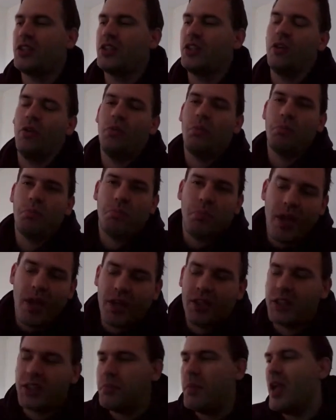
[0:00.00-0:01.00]
So
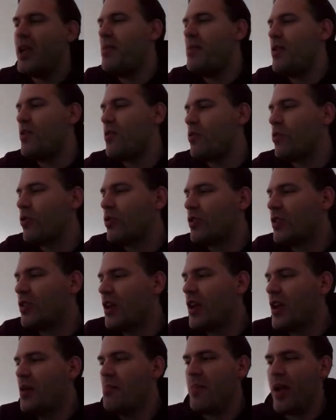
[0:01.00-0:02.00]
yes, maybe you could
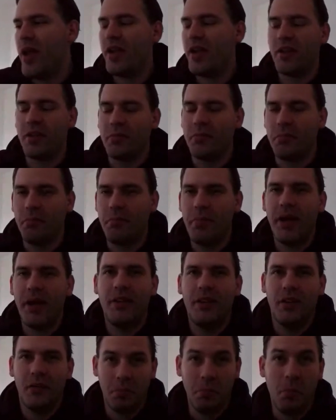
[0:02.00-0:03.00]
make
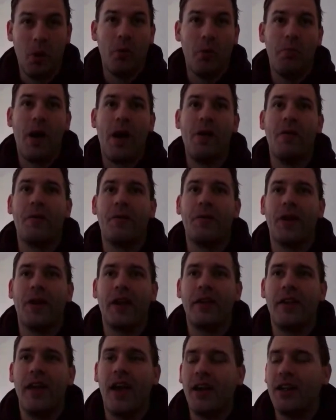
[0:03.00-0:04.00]
better, more powerful
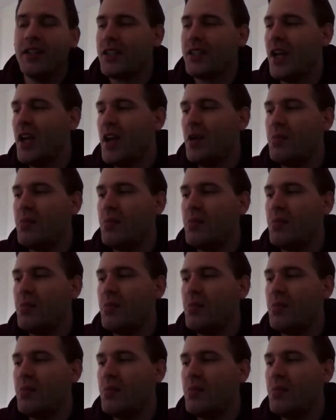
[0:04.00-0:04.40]
attacks,